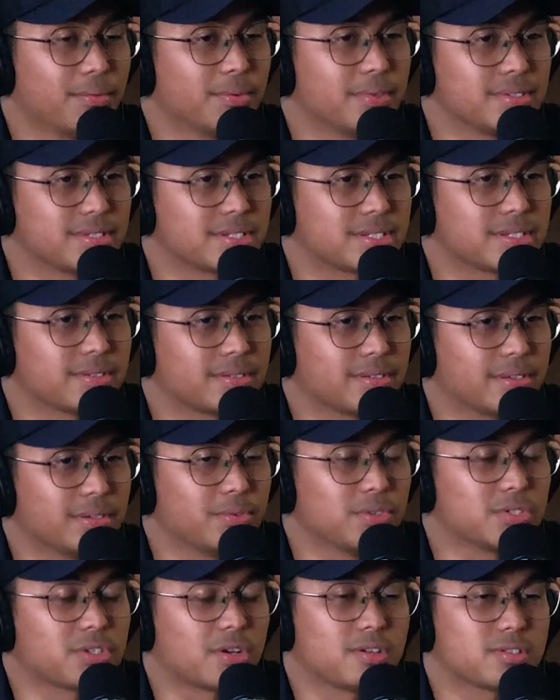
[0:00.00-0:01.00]
it was
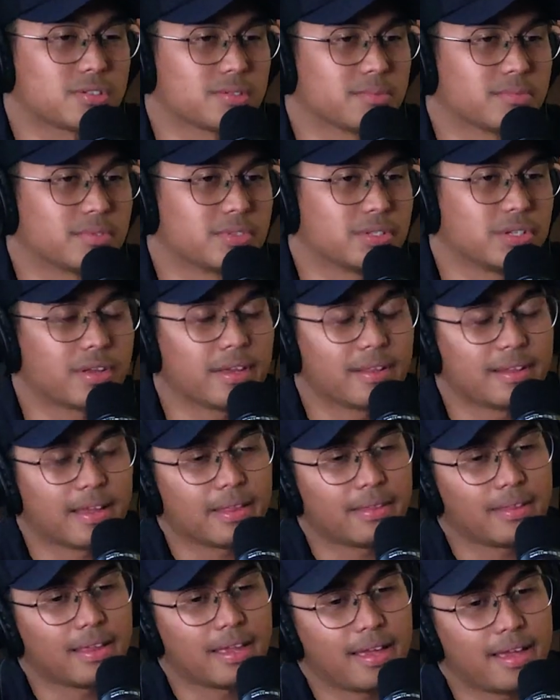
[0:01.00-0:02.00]
awesome looking
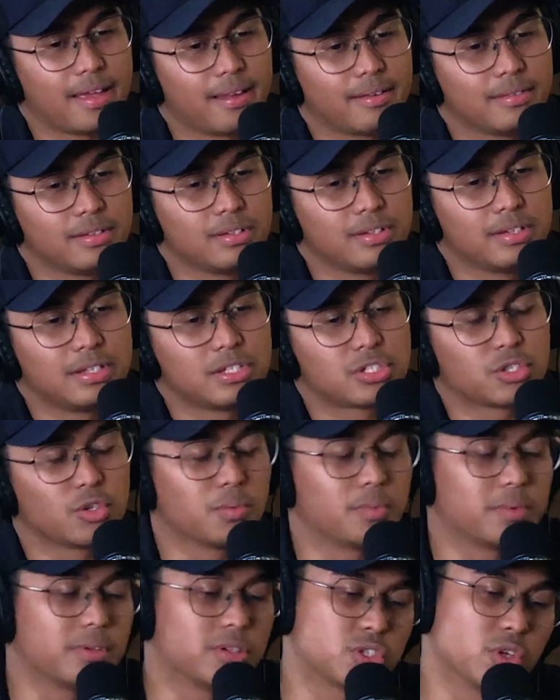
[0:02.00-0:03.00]
at that.
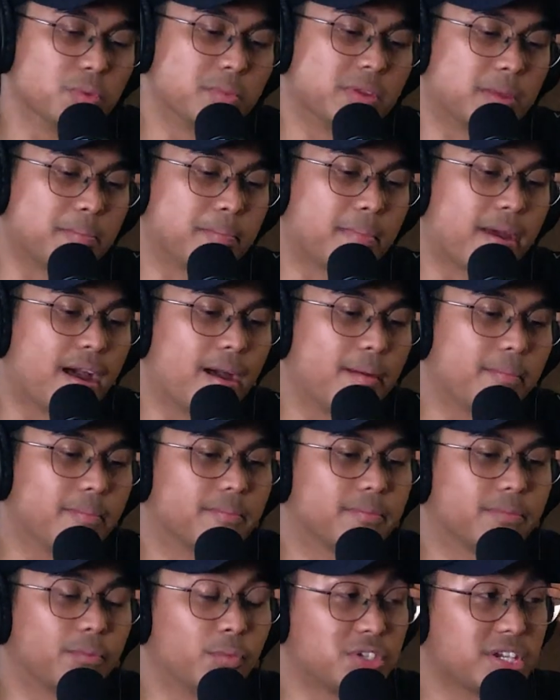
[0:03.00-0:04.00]
Showed me the map,
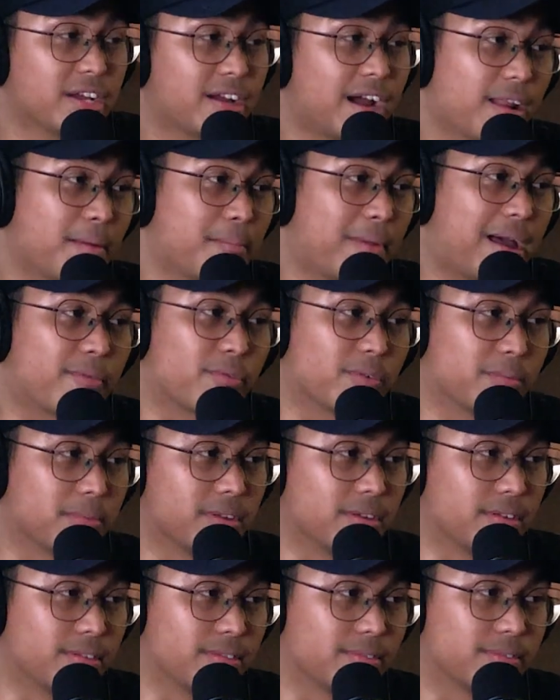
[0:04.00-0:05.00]
which I got a map from
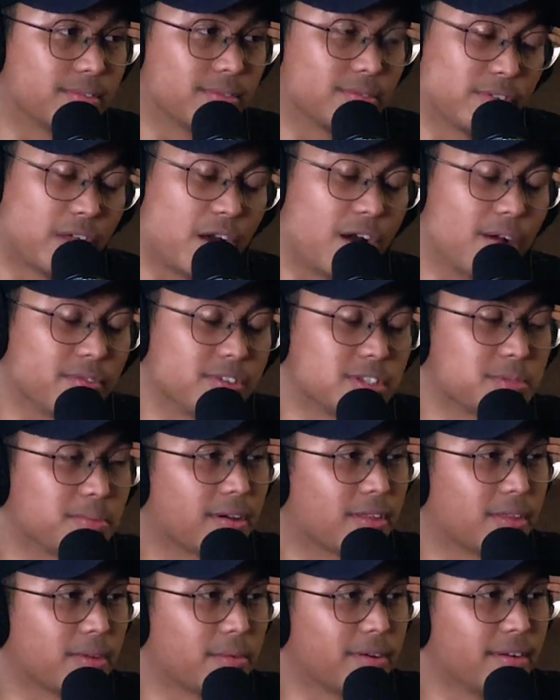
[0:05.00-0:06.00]
the office, by
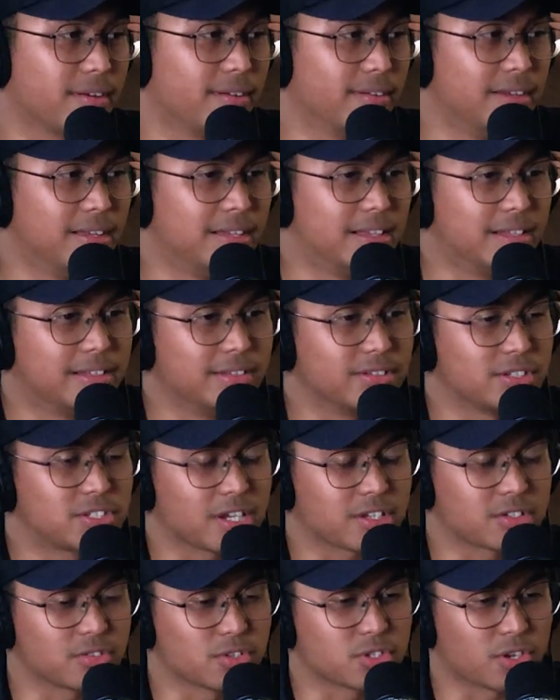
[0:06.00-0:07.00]
the way. Little
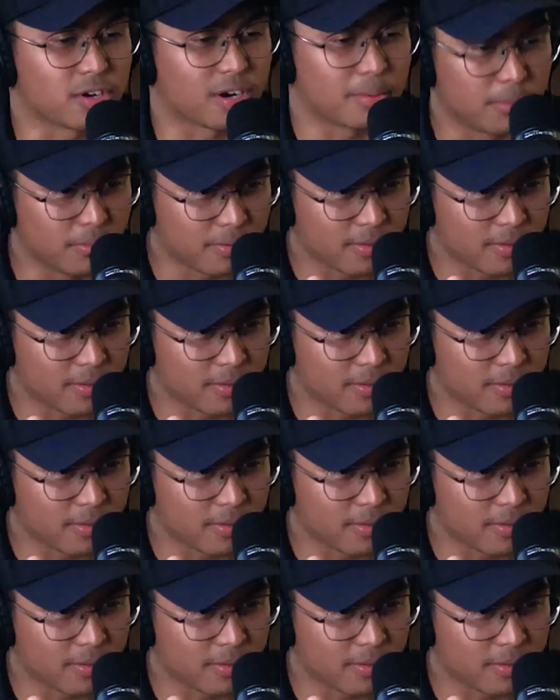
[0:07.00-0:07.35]
sectional chart. I'm